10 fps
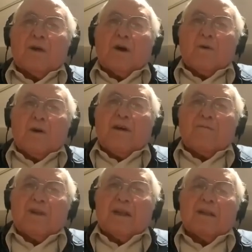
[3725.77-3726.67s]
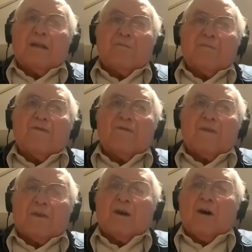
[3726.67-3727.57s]
you know, involved with
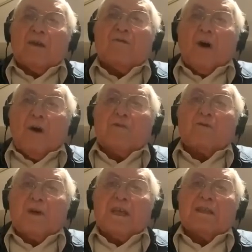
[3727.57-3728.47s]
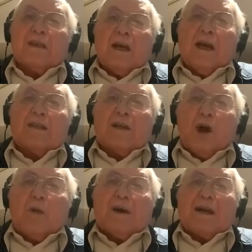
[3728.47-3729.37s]
in the Neuberg Holocaust
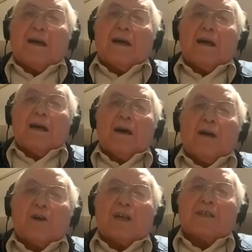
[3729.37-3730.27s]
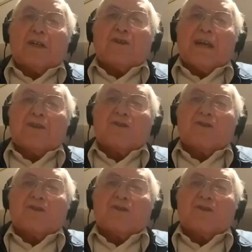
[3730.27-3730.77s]
Education Center, and we